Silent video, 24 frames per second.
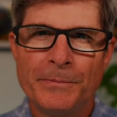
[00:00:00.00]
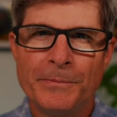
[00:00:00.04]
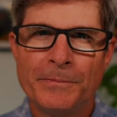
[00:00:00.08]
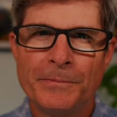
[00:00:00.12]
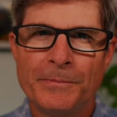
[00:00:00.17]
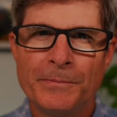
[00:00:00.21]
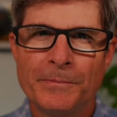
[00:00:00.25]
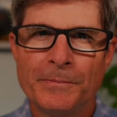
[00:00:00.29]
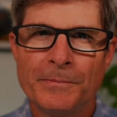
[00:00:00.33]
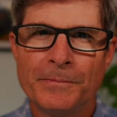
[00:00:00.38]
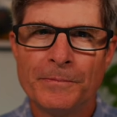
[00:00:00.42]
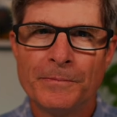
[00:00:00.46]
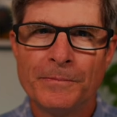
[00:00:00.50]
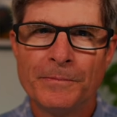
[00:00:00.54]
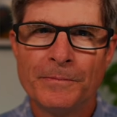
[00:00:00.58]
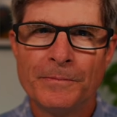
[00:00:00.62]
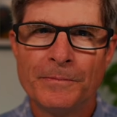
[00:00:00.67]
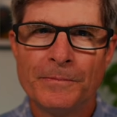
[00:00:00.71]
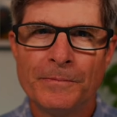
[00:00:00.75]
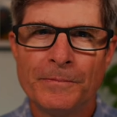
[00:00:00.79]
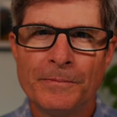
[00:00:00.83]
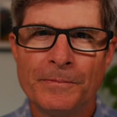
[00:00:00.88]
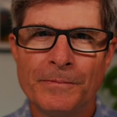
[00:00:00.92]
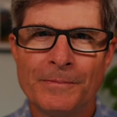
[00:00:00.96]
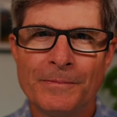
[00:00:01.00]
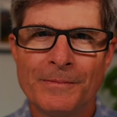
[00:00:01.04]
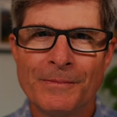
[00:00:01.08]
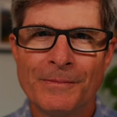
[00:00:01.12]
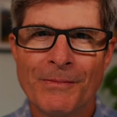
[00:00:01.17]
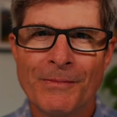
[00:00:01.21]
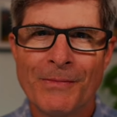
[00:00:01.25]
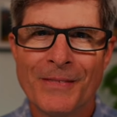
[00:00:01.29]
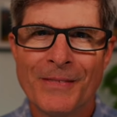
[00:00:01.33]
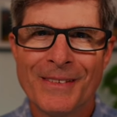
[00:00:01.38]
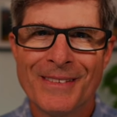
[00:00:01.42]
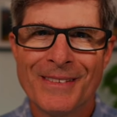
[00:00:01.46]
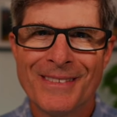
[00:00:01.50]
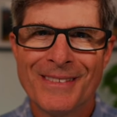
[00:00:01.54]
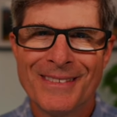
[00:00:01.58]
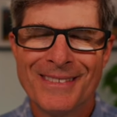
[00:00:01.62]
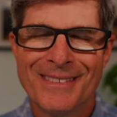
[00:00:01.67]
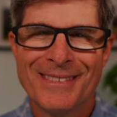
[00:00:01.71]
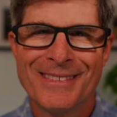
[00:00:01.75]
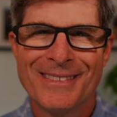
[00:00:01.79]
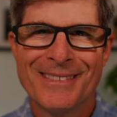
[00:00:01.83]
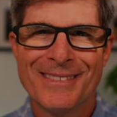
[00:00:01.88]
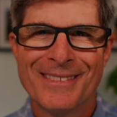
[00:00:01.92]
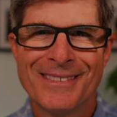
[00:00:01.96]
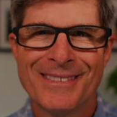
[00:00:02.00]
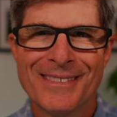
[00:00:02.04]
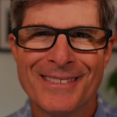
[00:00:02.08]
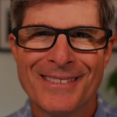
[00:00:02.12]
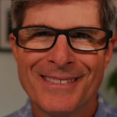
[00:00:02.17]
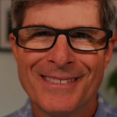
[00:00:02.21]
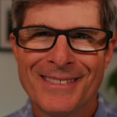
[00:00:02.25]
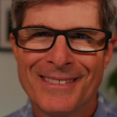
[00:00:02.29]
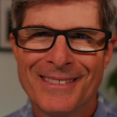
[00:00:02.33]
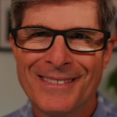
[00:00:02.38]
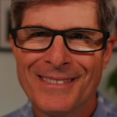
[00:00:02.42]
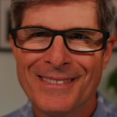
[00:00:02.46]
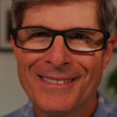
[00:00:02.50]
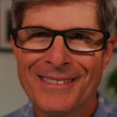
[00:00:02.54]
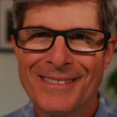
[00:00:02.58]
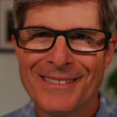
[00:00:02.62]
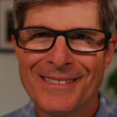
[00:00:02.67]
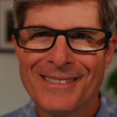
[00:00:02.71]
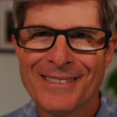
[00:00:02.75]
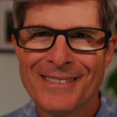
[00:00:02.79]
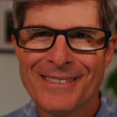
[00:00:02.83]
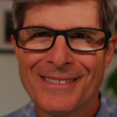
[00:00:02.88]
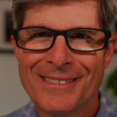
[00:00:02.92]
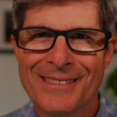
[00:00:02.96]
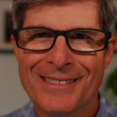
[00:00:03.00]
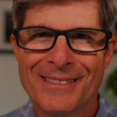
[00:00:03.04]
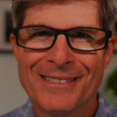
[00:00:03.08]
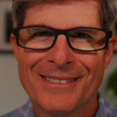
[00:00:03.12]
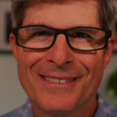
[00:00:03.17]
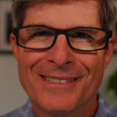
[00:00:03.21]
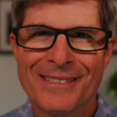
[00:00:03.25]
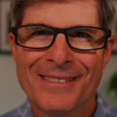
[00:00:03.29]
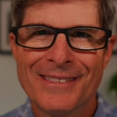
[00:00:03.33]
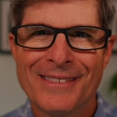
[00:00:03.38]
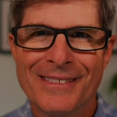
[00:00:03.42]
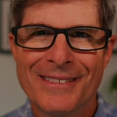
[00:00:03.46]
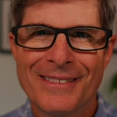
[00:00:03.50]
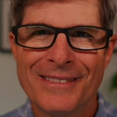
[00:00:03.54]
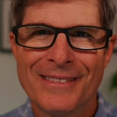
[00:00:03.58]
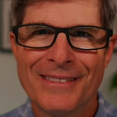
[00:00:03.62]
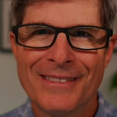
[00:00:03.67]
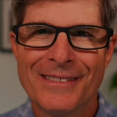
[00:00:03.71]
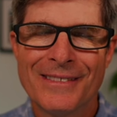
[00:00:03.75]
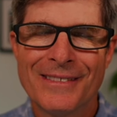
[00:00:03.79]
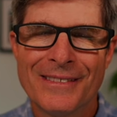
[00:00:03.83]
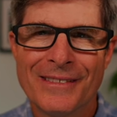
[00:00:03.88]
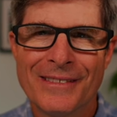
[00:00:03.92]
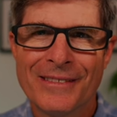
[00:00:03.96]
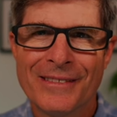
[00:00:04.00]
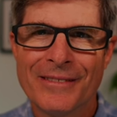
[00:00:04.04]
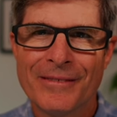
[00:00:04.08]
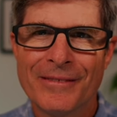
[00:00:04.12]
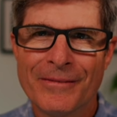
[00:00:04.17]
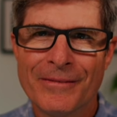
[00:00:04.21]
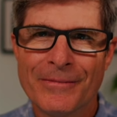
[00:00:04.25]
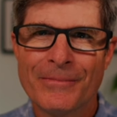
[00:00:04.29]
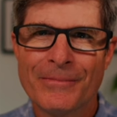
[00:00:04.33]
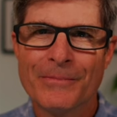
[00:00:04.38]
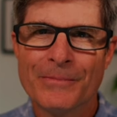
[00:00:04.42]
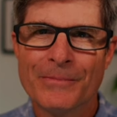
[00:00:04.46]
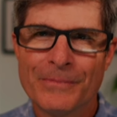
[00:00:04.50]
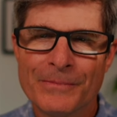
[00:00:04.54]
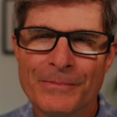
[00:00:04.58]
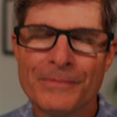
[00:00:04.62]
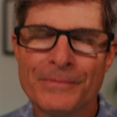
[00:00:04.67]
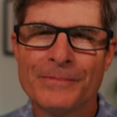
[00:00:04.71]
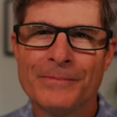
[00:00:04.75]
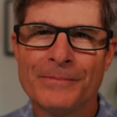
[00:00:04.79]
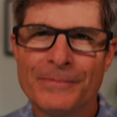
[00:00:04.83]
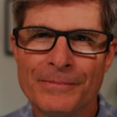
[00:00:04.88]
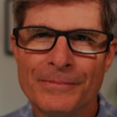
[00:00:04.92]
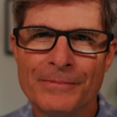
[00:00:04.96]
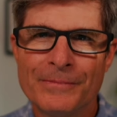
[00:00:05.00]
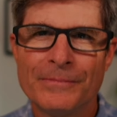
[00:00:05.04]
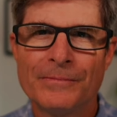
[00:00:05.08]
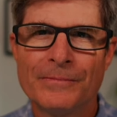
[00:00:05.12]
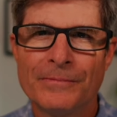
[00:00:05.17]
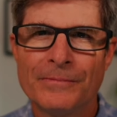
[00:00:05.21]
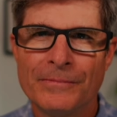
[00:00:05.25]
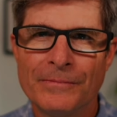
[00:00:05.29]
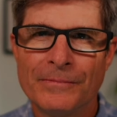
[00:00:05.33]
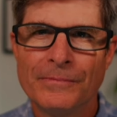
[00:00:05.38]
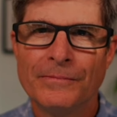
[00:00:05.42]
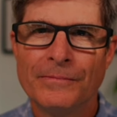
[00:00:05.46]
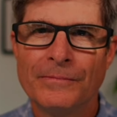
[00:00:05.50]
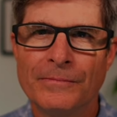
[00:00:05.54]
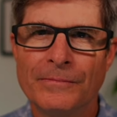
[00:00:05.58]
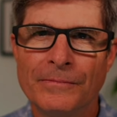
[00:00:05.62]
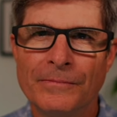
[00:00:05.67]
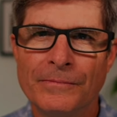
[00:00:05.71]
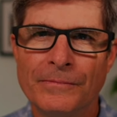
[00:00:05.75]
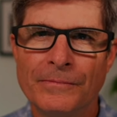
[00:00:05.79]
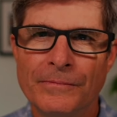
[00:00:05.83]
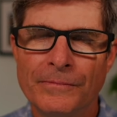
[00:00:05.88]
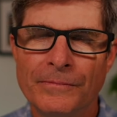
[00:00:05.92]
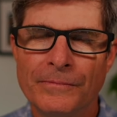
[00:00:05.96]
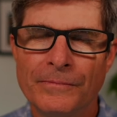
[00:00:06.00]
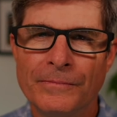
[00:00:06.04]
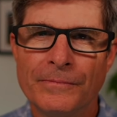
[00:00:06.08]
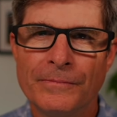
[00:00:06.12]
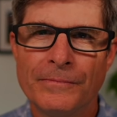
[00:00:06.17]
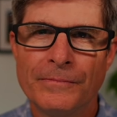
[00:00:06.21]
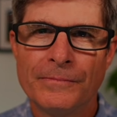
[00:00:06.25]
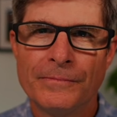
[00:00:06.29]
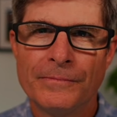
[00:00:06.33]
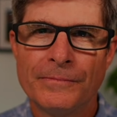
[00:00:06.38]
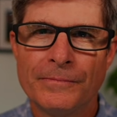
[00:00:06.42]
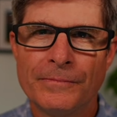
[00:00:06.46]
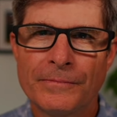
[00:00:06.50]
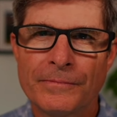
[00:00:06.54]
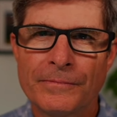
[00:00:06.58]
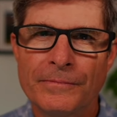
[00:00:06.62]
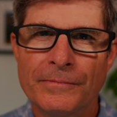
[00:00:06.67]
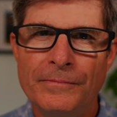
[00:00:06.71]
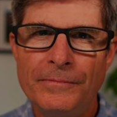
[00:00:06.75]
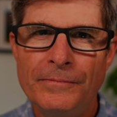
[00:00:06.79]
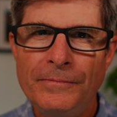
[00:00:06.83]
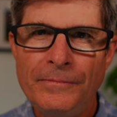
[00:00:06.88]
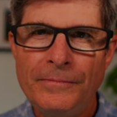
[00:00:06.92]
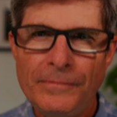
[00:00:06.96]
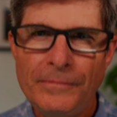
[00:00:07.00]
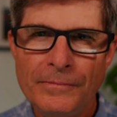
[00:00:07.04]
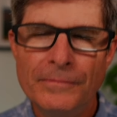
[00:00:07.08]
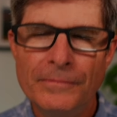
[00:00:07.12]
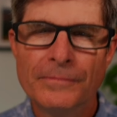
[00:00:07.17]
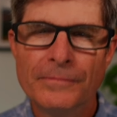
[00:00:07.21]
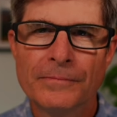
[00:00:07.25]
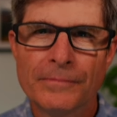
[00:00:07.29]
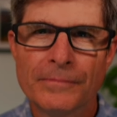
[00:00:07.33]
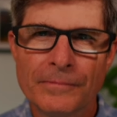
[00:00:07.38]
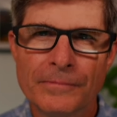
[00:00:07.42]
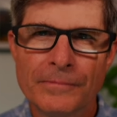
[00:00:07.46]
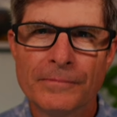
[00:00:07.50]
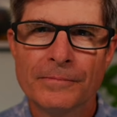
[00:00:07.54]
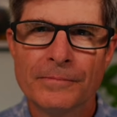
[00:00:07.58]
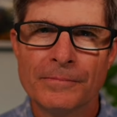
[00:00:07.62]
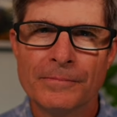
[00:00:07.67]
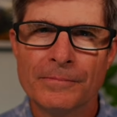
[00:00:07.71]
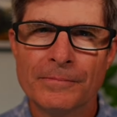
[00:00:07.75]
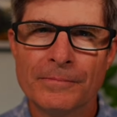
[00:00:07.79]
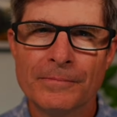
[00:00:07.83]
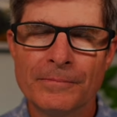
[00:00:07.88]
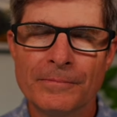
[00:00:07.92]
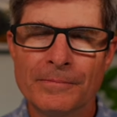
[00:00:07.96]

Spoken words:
(silent)